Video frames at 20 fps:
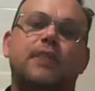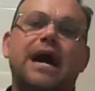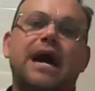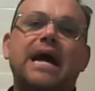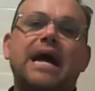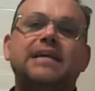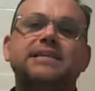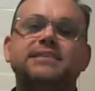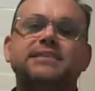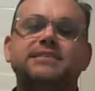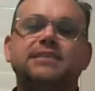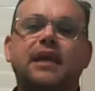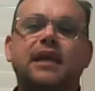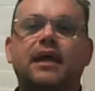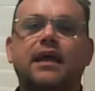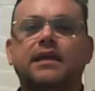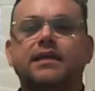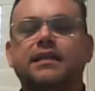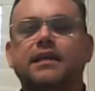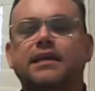
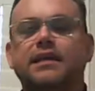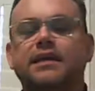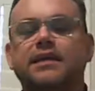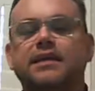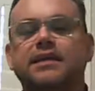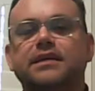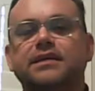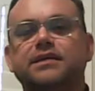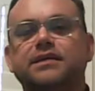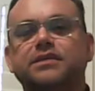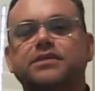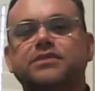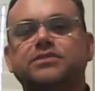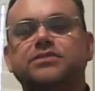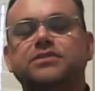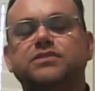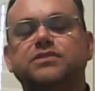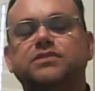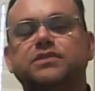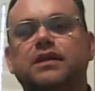Mindset
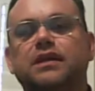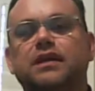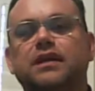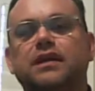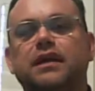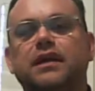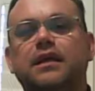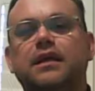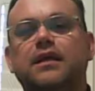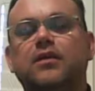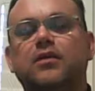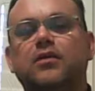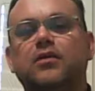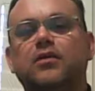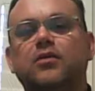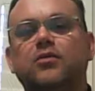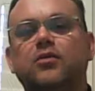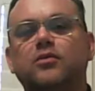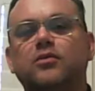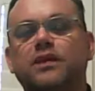is
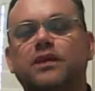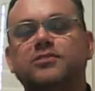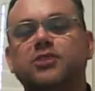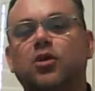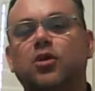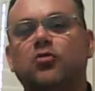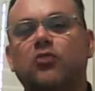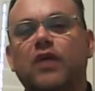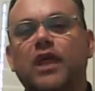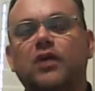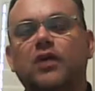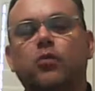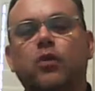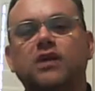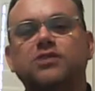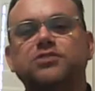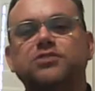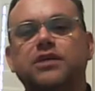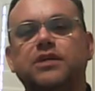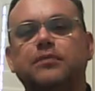that's a great
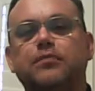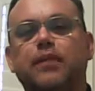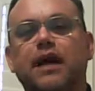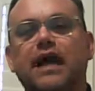question.